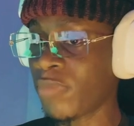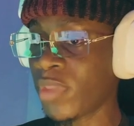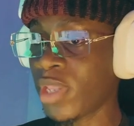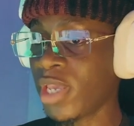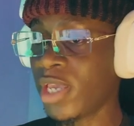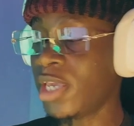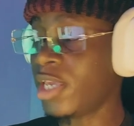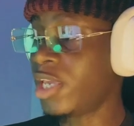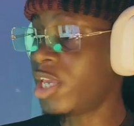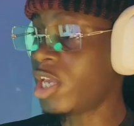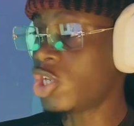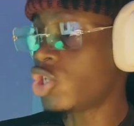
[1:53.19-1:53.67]

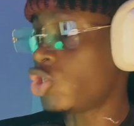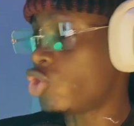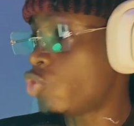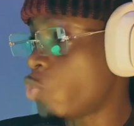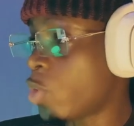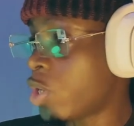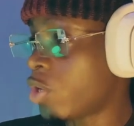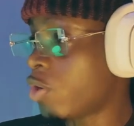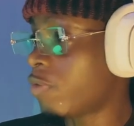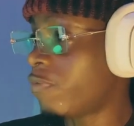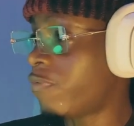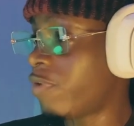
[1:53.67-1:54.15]
In case you are
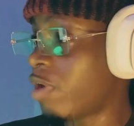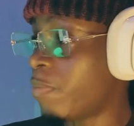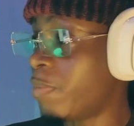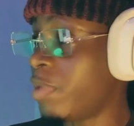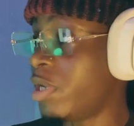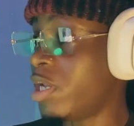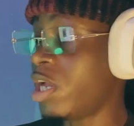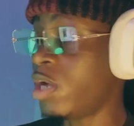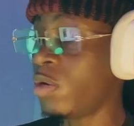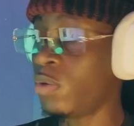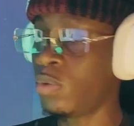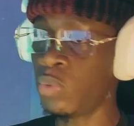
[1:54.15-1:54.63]
not
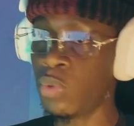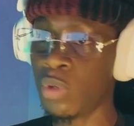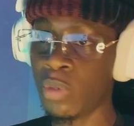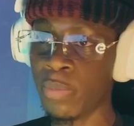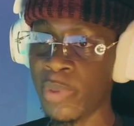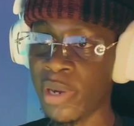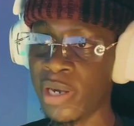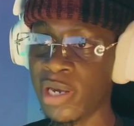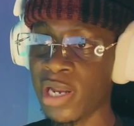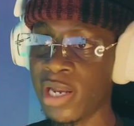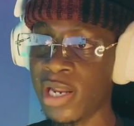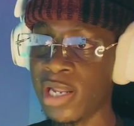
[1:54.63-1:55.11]
familiar with what
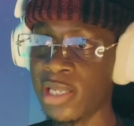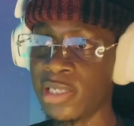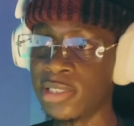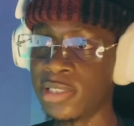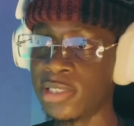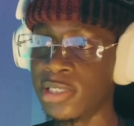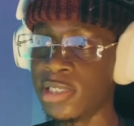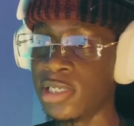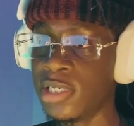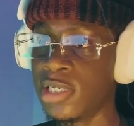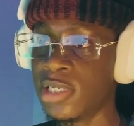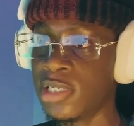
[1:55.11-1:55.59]
brand
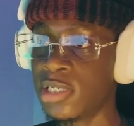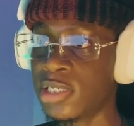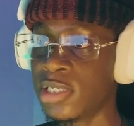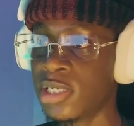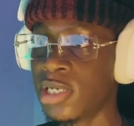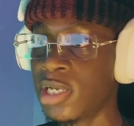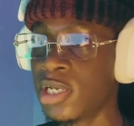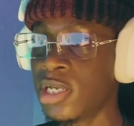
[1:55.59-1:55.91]
identity is.